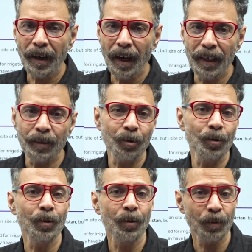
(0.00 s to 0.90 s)
And
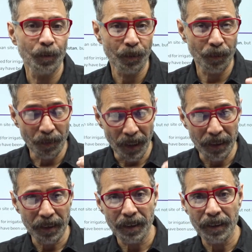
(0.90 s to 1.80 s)
so
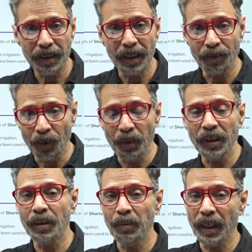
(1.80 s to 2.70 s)
this
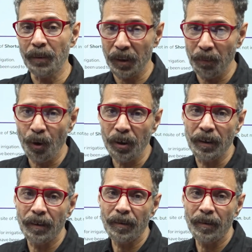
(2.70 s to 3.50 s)
information becomes important.